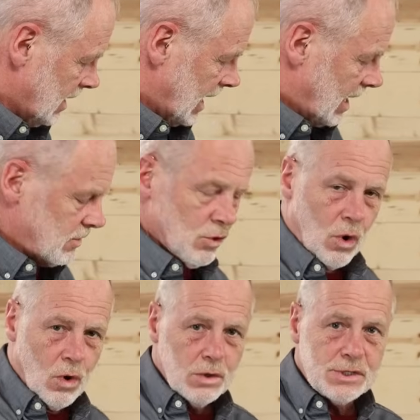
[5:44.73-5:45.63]
and
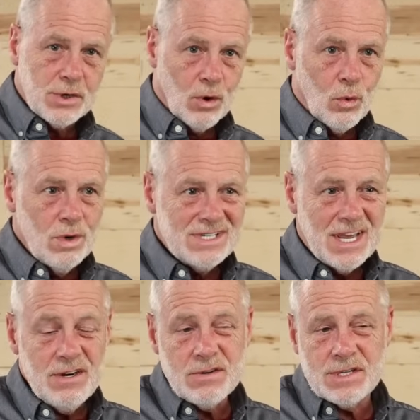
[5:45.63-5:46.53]
you're also
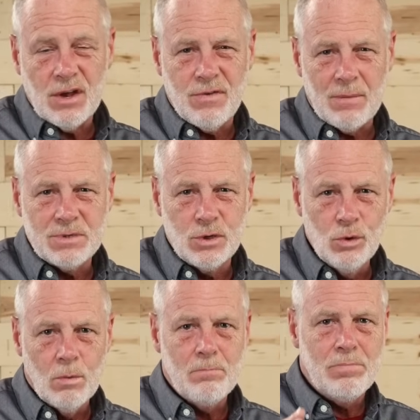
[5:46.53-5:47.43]
setting yourself up
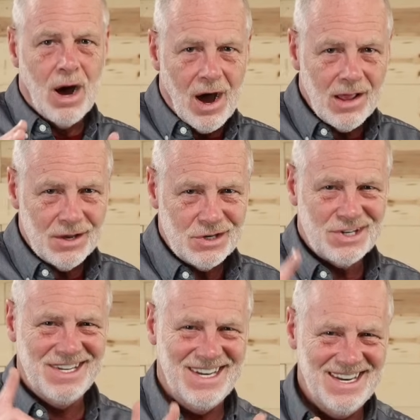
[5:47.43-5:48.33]
to
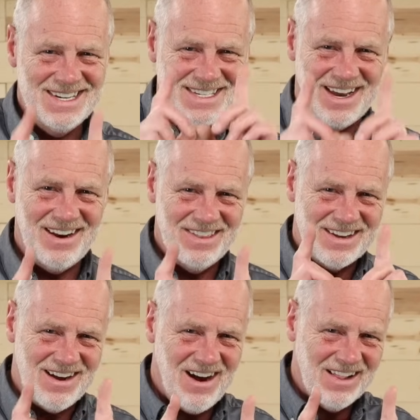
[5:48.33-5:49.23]
polish the inside of
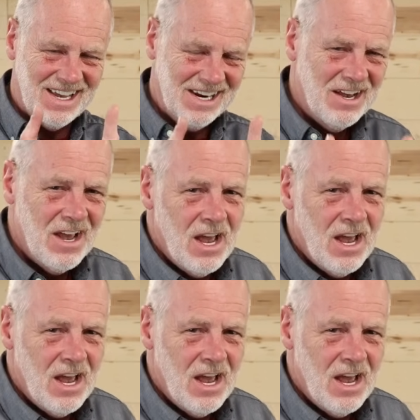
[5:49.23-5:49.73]
the collet.